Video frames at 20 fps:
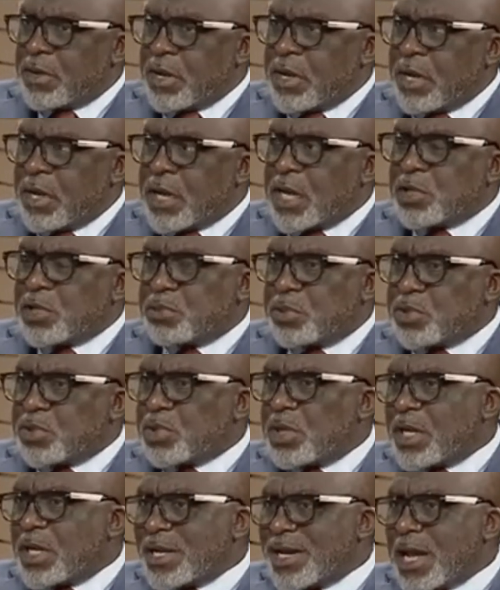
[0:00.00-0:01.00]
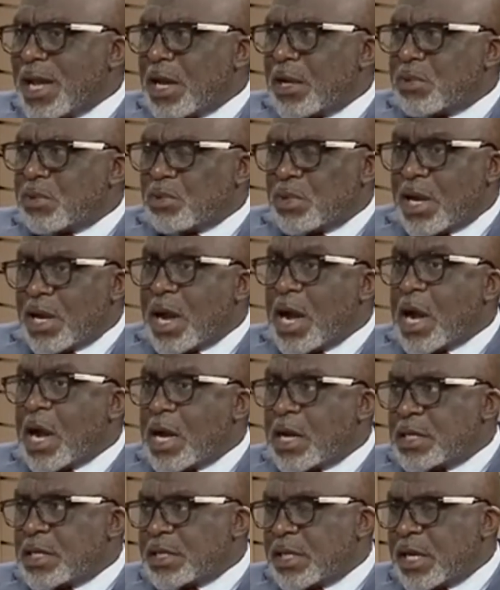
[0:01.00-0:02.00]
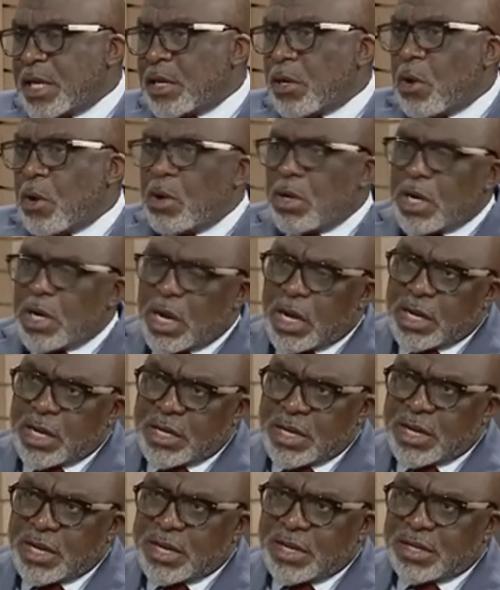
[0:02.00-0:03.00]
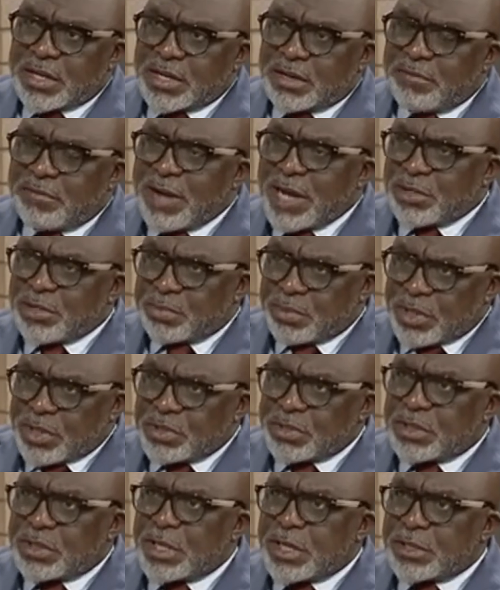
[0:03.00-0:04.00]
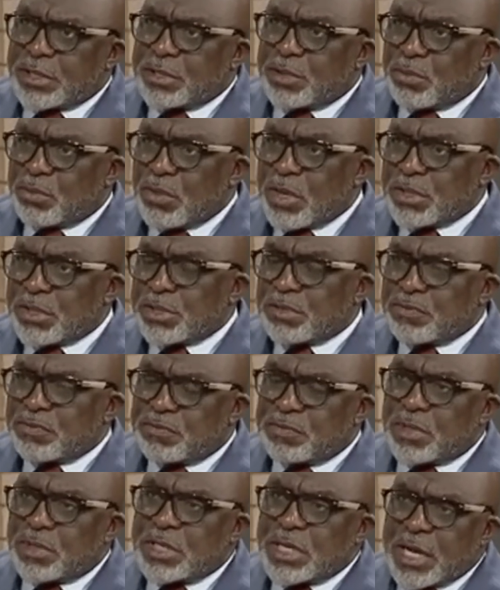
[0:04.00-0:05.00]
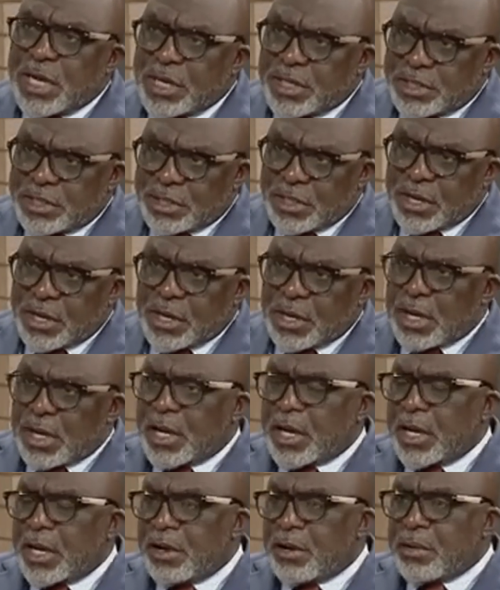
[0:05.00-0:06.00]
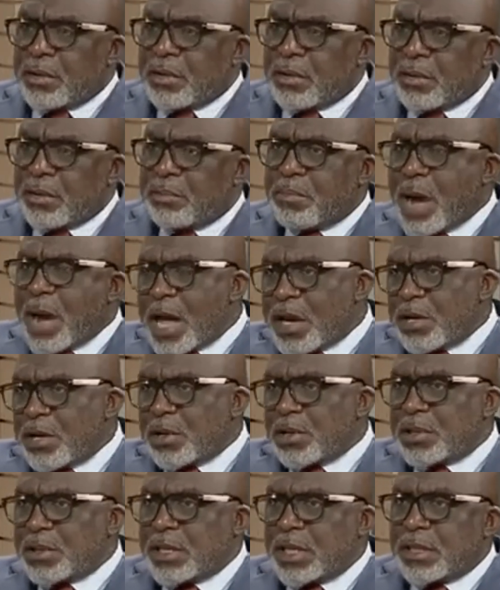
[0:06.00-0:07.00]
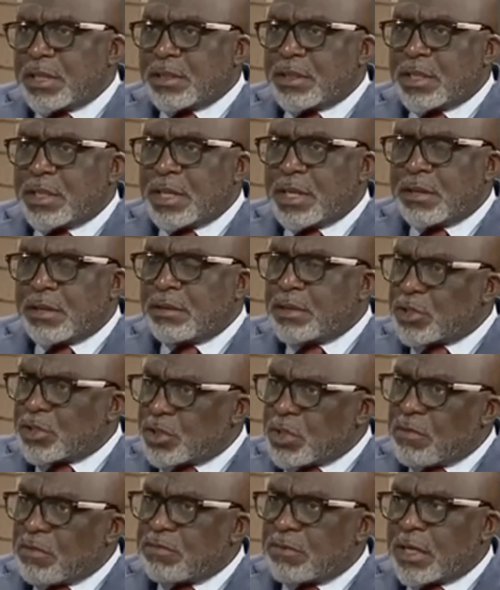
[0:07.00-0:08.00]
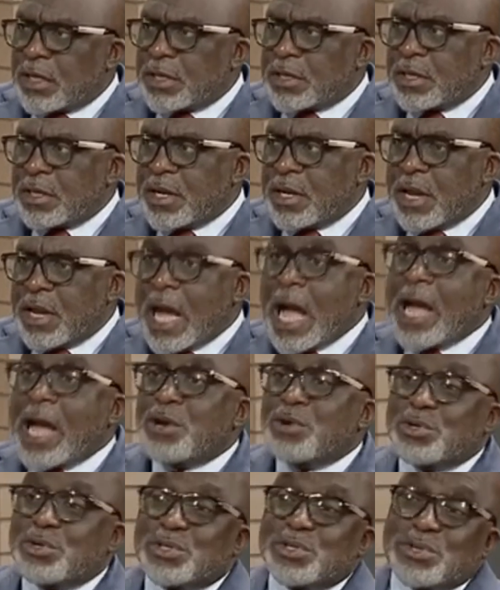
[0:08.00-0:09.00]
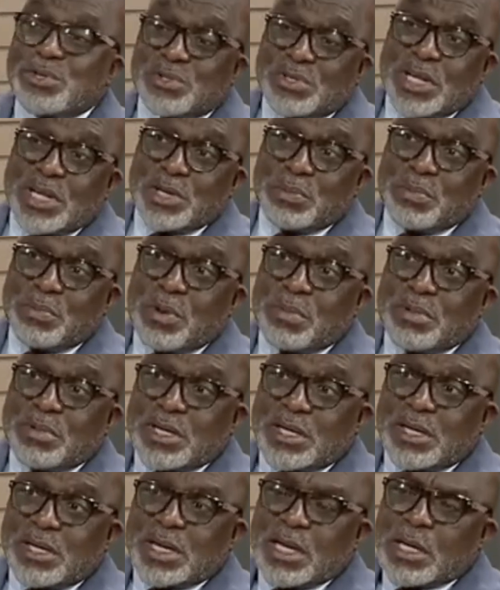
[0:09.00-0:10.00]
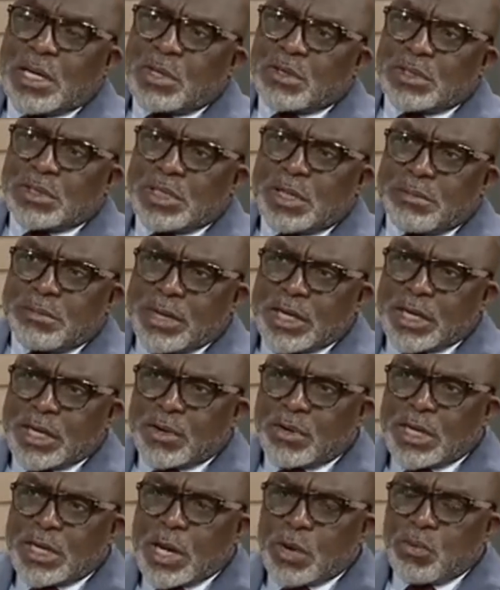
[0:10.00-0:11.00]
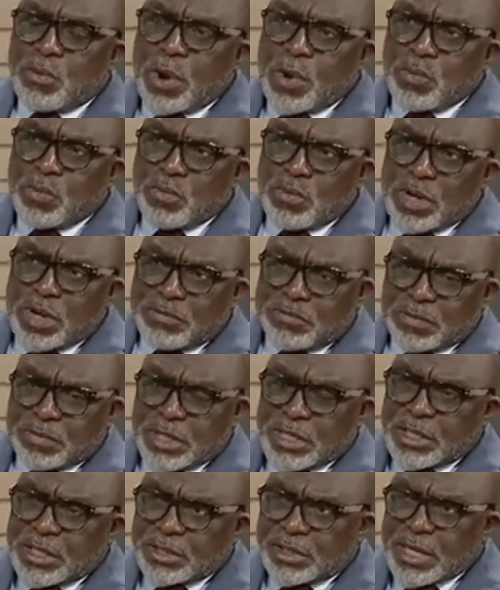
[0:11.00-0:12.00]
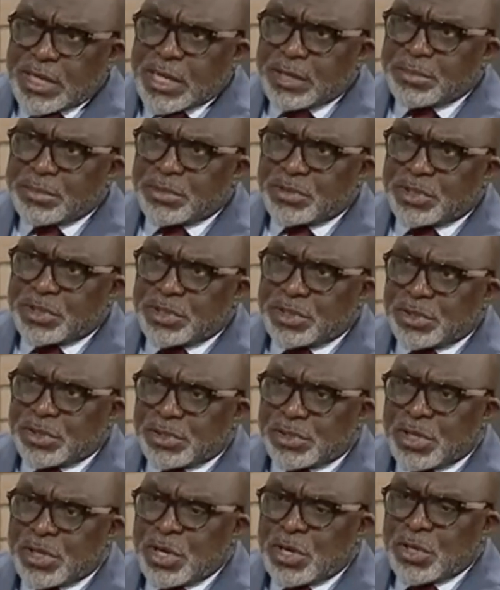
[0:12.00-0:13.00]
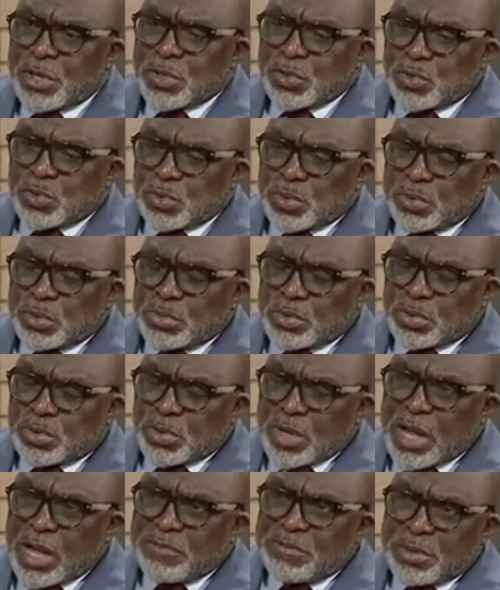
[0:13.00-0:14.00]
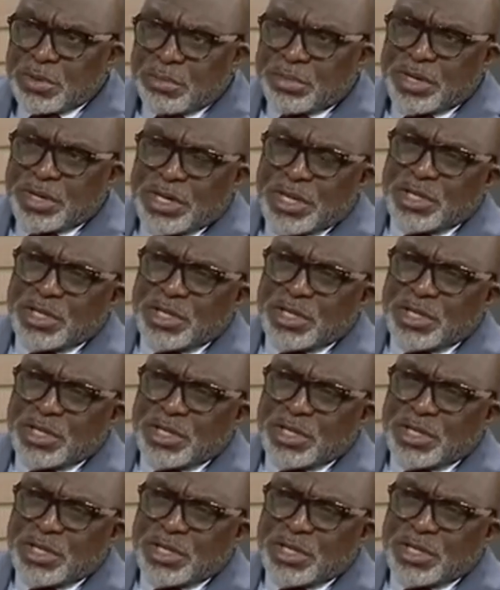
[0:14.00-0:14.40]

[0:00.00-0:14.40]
especially now we had in Onga, the vice president requesting for debt pardon and reshuffling. I had also said publicly a long time ago that one way for this administration to have a breathing